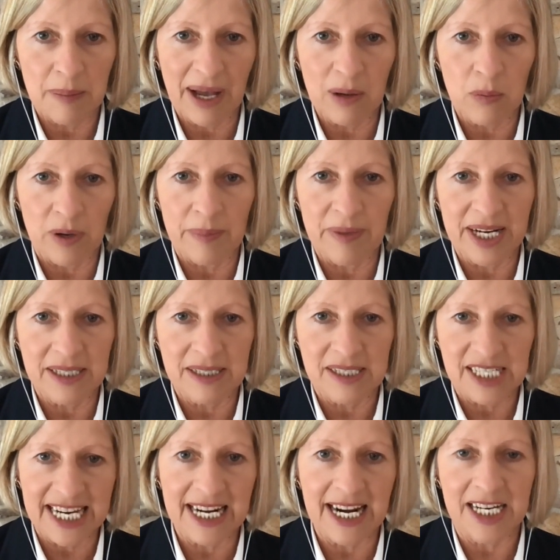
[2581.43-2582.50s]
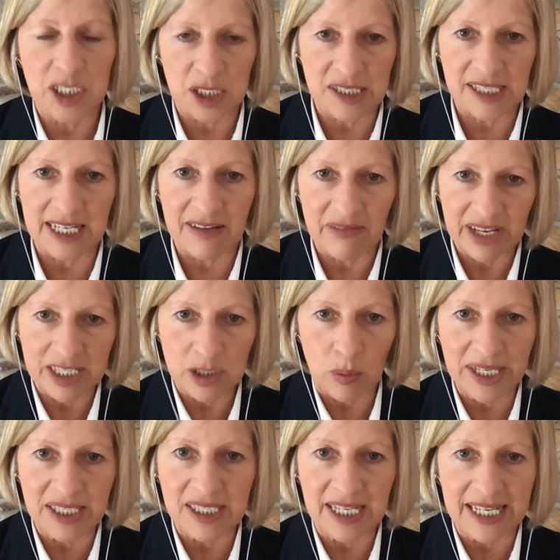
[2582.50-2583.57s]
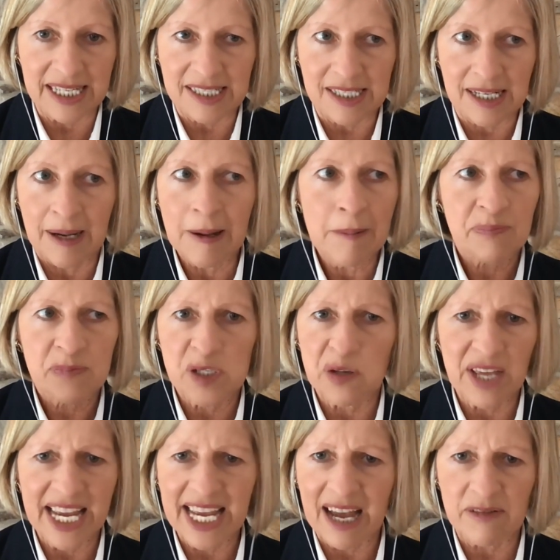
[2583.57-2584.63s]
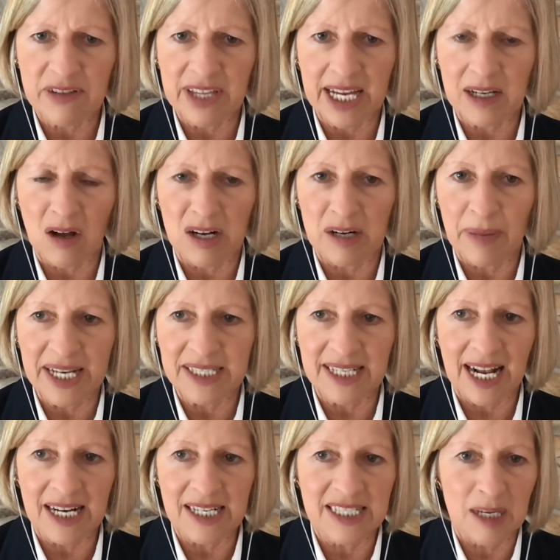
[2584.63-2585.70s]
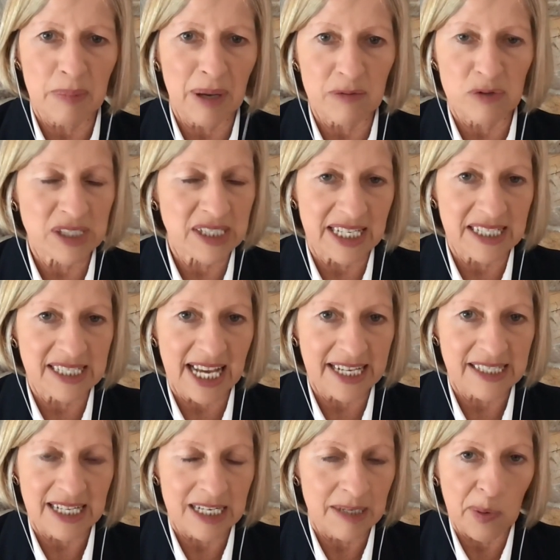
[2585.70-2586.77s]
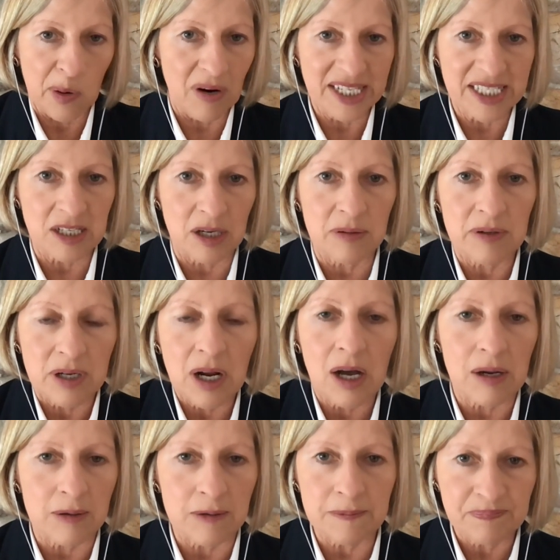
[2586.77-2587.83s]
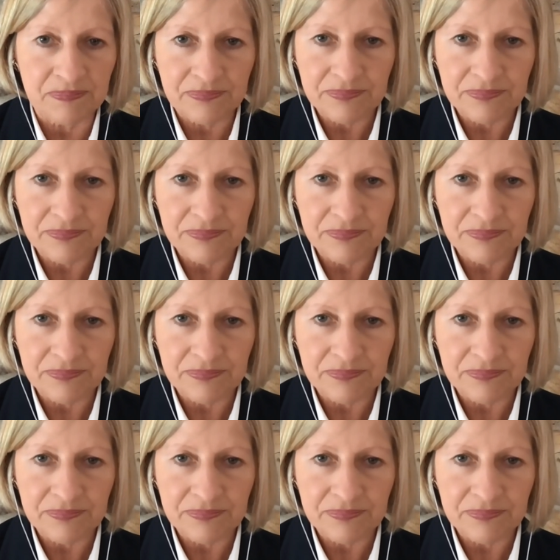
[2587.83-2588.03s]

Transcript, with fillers: about women, teenagers and in their twenties. Do they have that kind of mentality about risky sex anymore? I don't know.